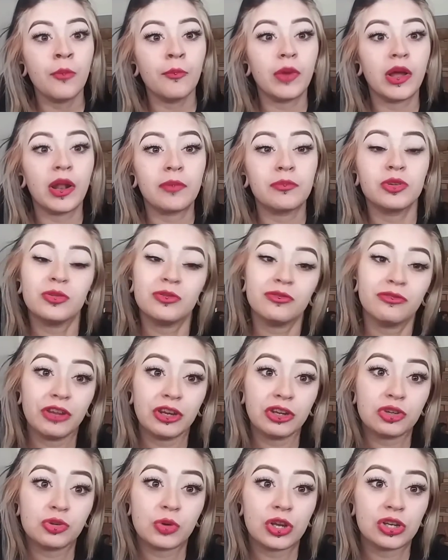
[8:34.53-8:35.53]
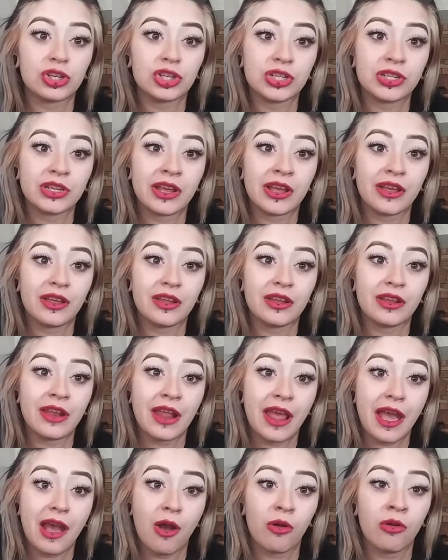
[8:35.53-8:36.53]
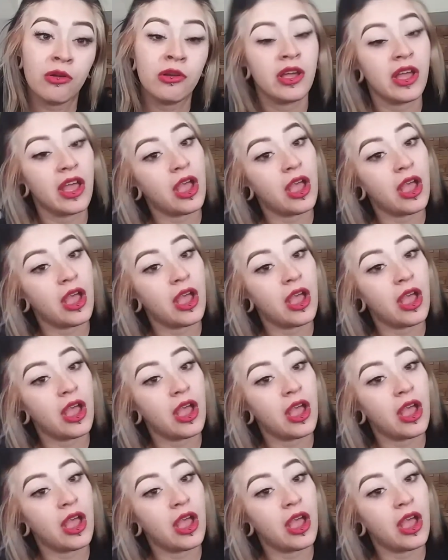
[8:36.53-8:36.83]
but I'm doing finger swatches yet now,